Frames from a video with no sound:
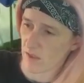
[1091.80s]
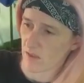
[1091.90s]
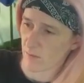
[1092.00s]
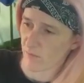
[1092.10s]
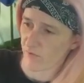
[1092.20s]

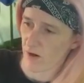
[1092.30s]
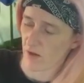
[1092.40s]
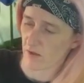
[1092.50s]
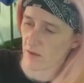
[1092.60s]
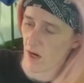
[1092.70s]
because I'm afraid
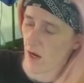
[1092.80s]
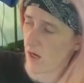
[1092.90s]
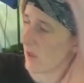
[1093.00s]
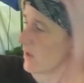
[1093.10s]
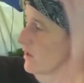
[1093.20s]
he'll
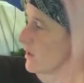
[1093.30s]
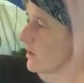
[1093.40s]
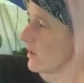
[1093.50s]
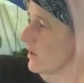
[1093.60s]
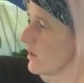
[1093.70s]
die.
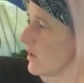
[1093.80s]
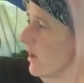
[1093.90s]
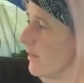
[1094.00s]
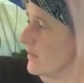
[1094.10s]
I'm